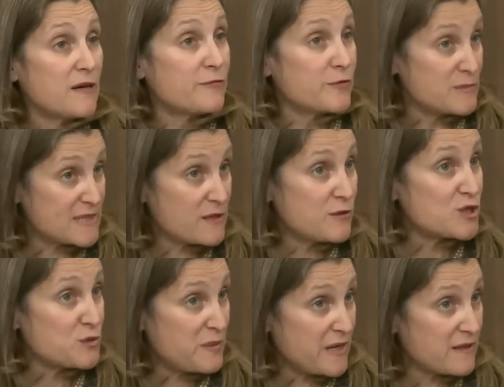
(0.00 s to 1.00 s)
from
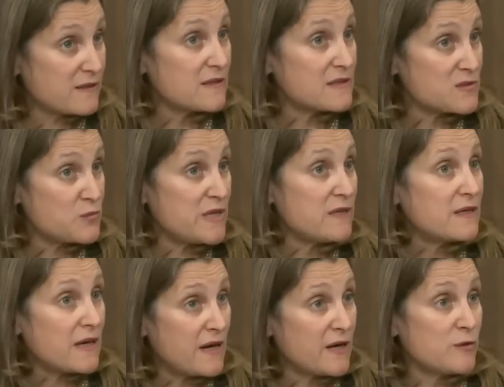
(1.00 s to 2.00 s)
Scotiabank this
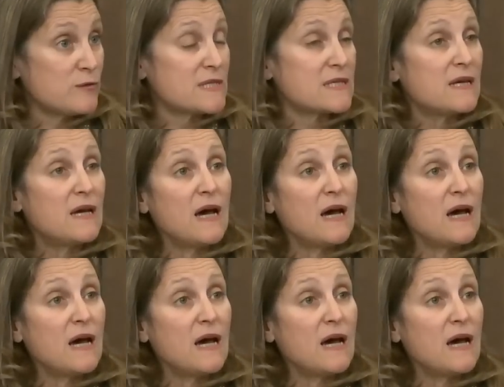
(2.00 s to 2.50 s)
week out